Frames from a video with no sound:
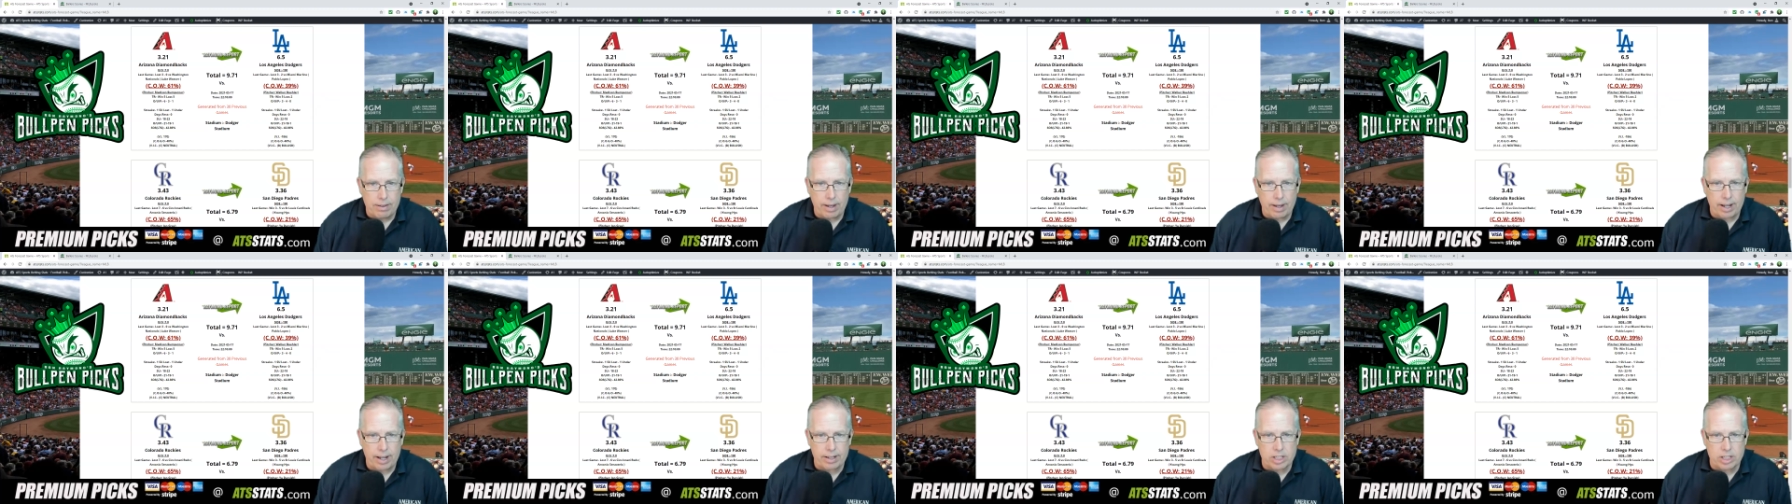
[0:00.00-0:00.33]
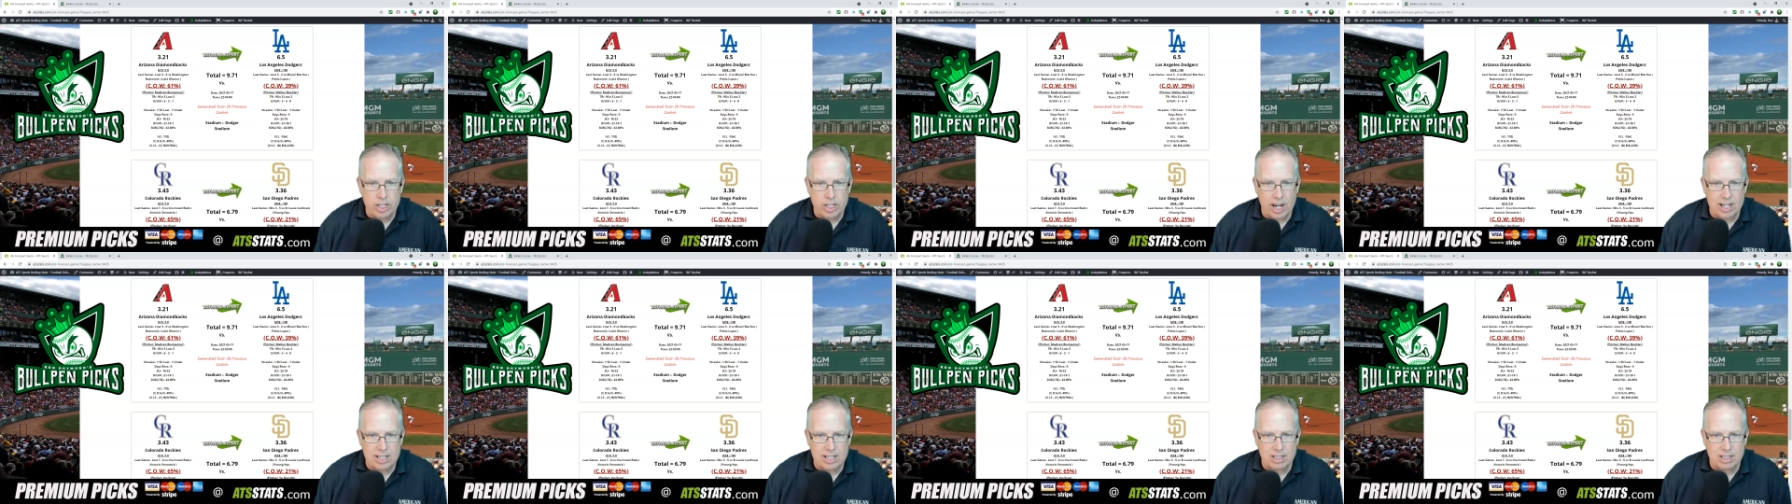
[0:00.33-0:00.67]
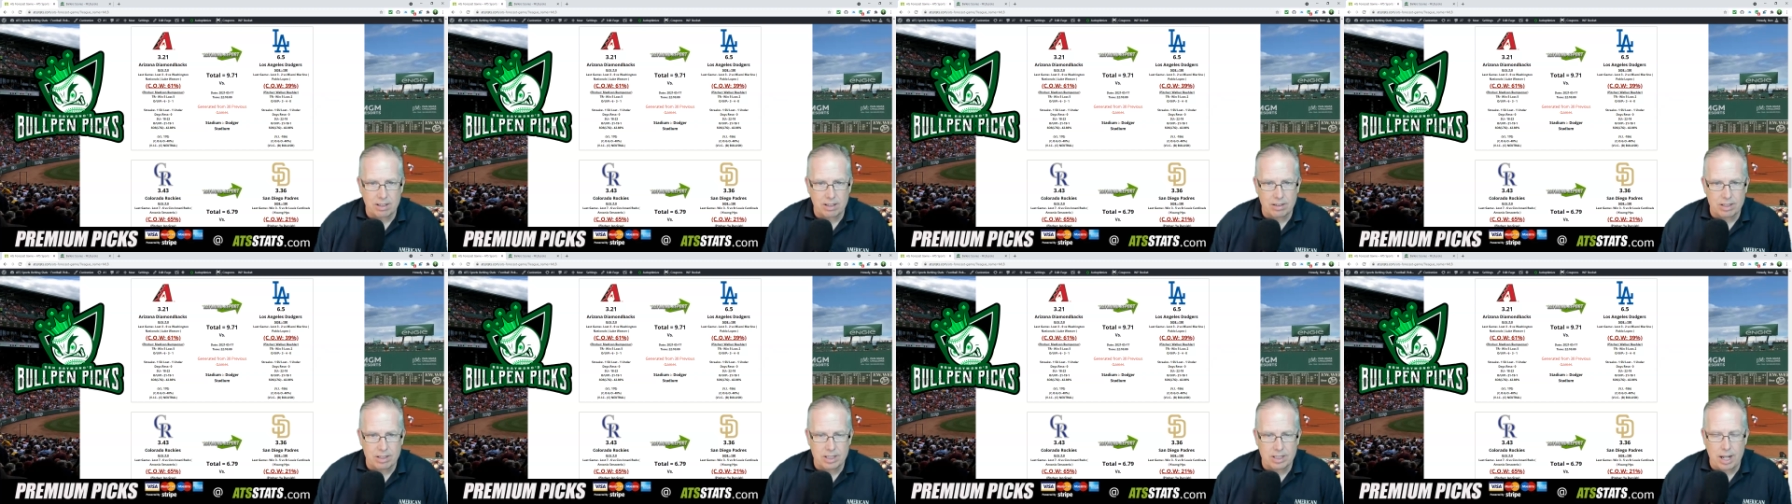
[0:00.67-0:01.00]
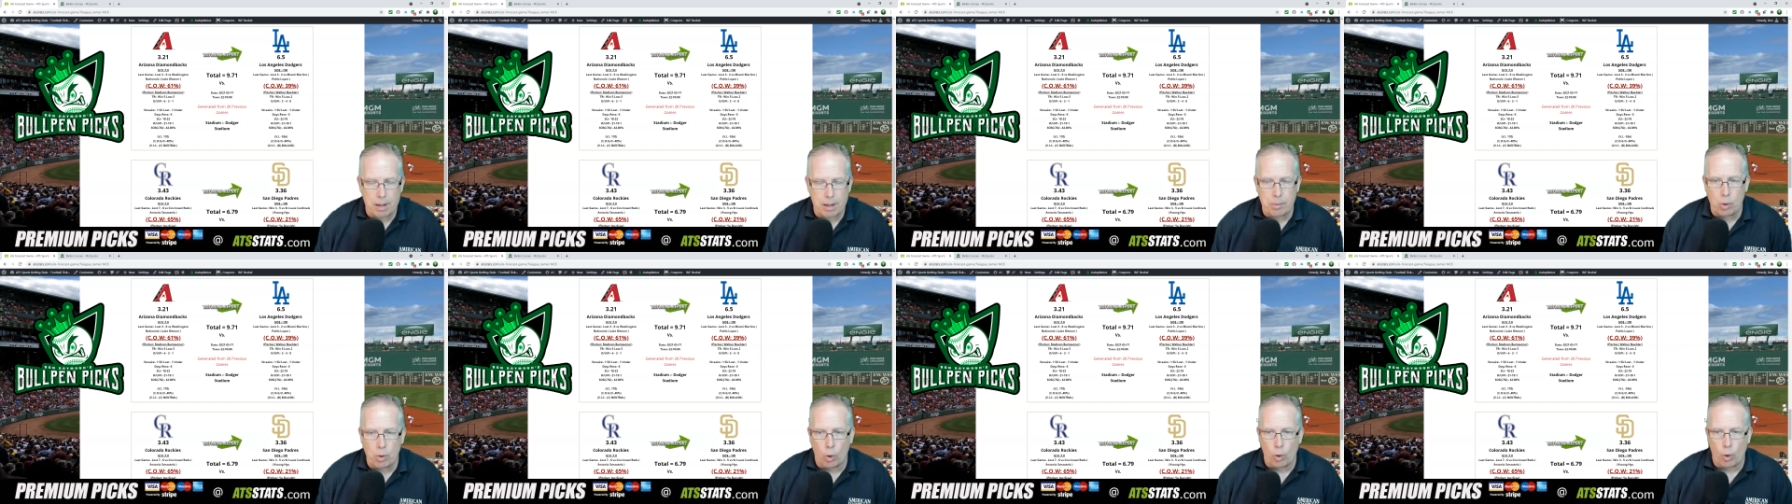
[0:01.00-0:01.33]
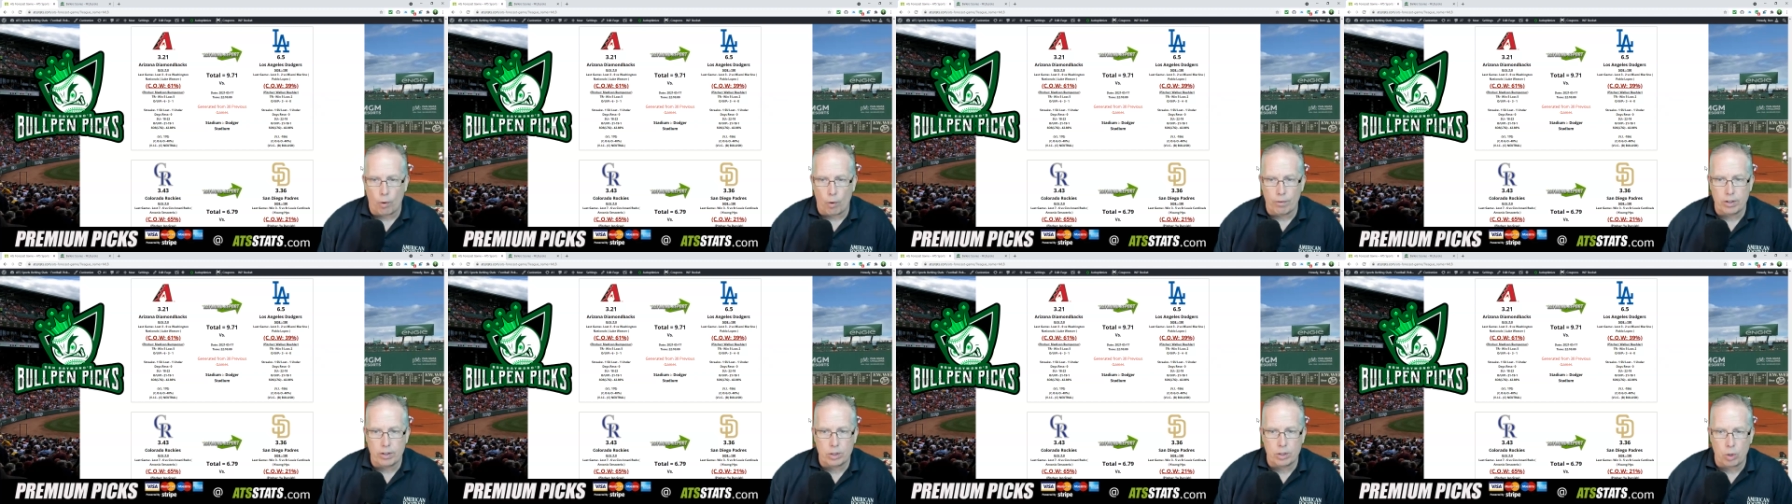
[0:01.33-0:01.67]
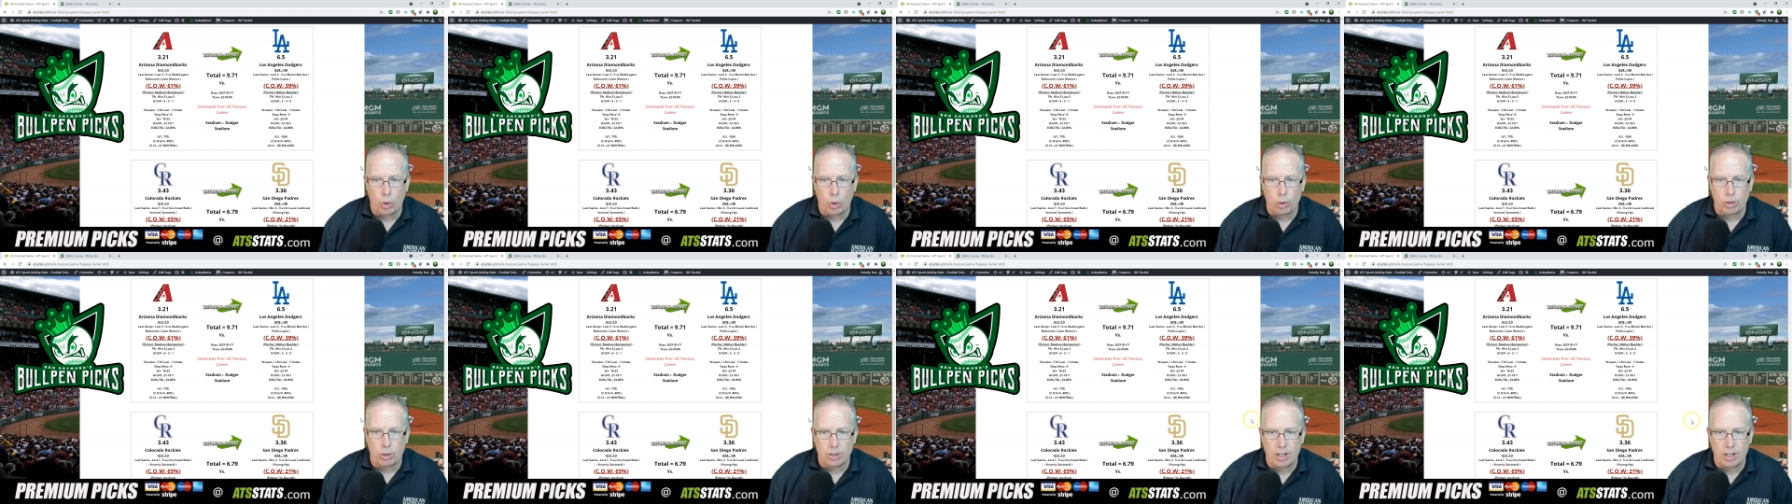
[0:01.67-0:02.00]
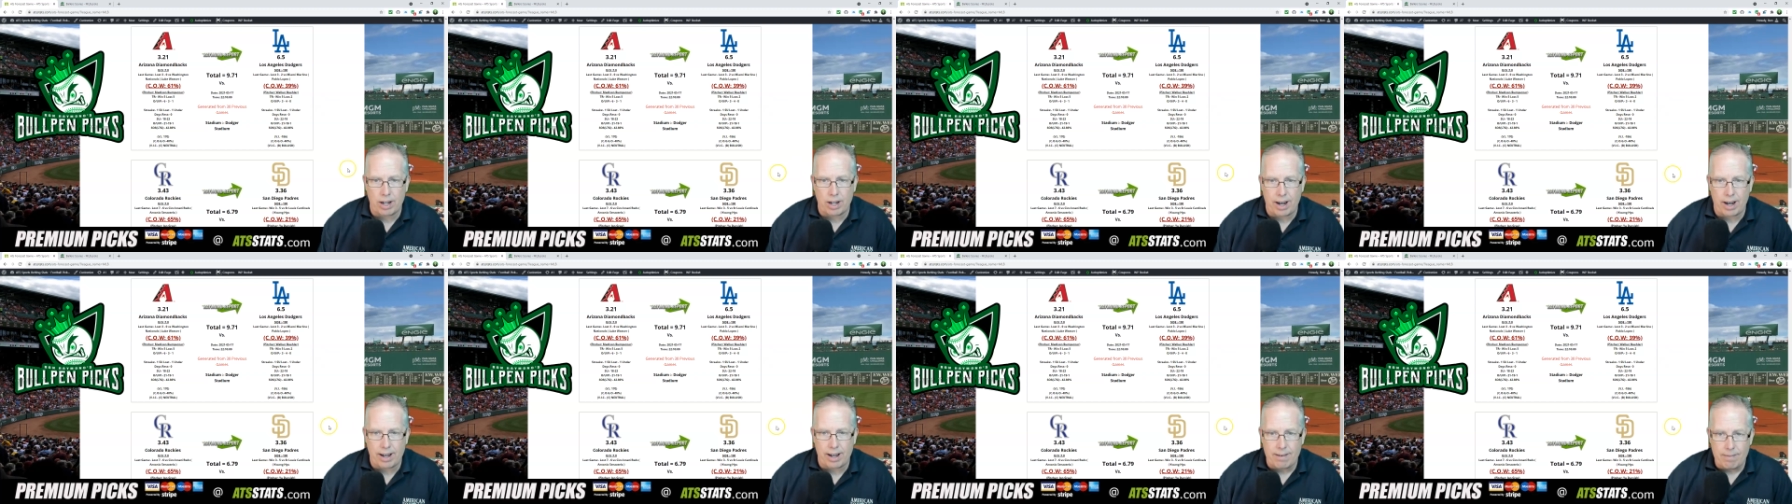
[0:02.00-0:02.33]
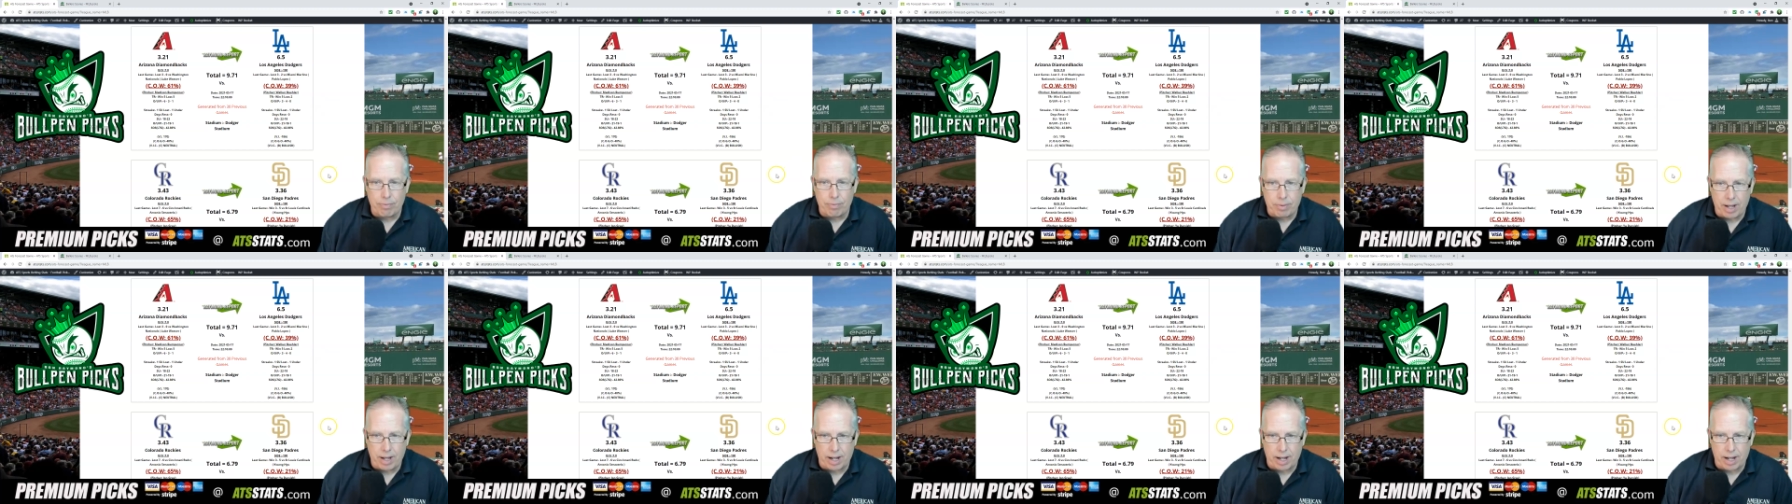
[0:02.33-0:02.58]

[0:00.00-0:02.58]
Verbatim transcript: And the chance of this game going over the total tonight